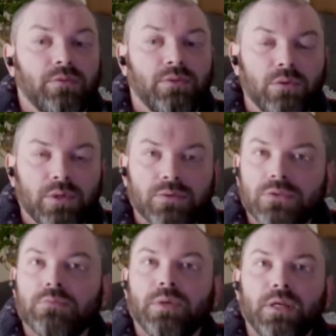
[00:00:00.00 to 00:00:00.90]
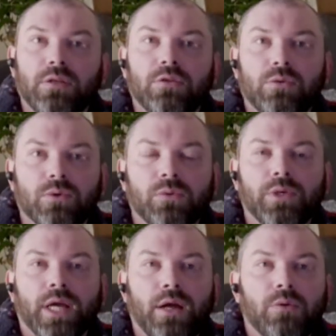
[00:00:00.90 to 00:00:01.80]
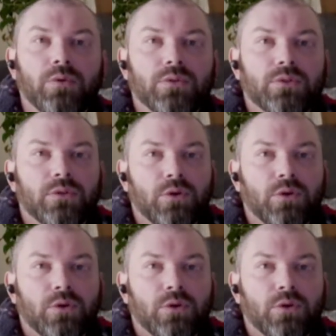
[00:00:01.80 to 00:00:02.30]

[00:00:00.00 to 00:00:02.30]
don't have to spend 2 or 3 hours